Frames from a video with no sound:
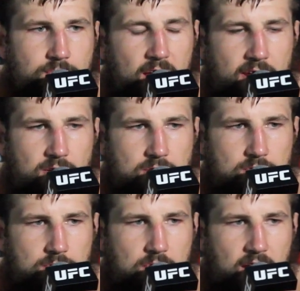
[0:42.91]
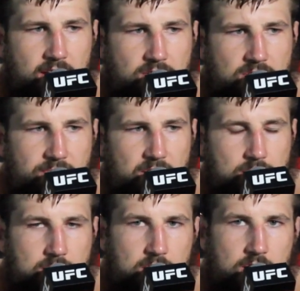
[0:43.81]
kind of leave it
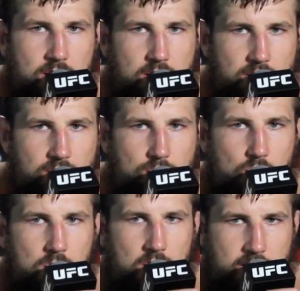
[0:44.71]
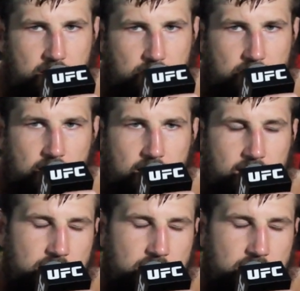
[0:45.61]
out there a little more and not rely.